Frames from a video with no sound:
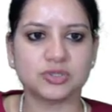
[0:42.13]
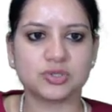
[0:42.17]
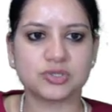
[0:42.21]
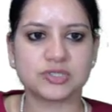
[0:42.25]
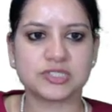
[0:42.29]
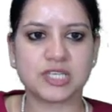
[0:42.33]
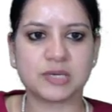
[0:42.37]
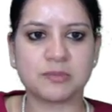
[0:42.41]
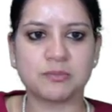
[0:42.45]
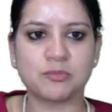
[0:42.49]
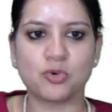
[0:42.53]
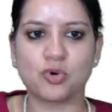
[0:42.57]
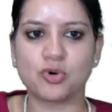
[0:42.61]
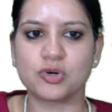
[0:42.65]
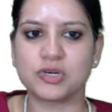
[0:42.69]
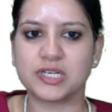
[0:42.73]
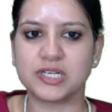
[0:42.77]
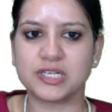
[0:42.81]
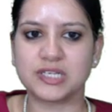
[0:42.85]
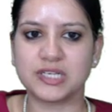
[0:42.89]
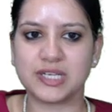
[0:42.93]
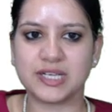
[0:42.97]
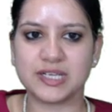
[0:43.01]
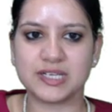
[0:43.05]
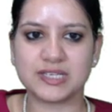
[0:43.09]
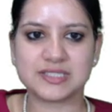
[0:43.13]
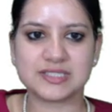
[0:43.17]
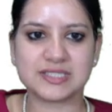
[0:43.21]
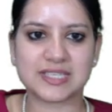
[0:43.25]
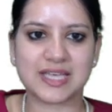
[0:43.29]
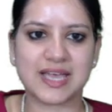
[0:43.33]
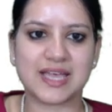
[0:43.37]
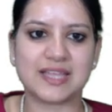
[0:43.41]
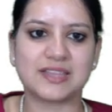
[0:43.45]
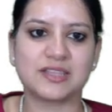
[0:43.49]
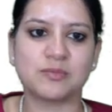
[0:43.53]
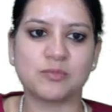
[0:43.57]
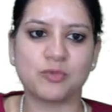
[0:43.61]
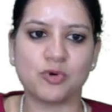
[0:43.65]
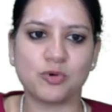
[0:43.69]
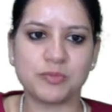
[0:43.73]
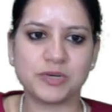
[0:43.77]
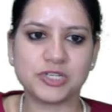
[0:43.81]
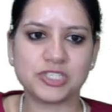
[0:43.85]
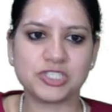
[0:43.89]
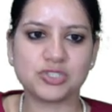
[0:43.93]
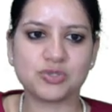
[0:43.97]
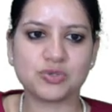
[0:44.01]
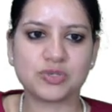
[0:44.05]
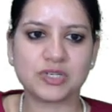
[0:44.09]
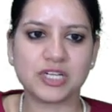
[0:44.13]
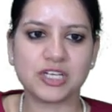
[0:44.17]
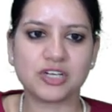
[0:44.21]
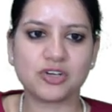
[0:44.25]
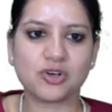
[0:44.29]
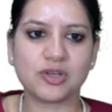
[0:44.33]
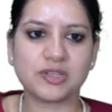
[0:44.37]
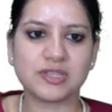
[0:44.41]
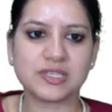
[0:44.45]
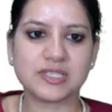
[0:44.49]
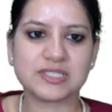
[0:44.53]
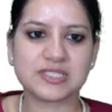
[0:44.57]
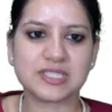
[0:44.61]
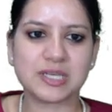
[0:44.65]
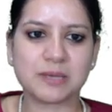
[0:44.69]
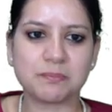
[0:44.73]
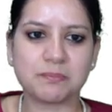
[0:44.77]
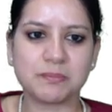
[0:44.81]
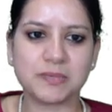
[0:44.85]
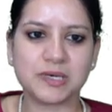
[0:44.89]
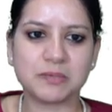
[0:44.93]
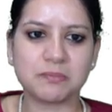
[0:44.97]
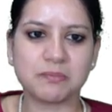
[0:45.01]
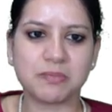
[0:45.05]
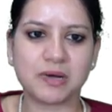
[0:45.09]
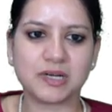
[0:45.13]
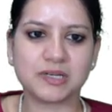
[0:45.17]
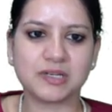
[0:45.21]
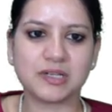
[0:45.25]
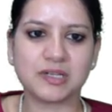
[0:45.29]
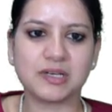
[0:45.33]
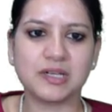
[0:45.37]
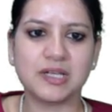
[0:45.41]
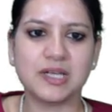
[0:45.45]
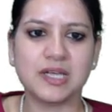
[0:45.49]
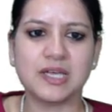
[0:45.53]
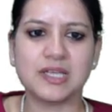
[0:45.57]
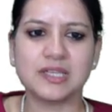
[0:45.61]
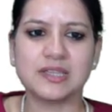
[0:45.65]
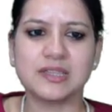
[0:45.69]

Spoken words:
some more details, and the moment you click on the submit button,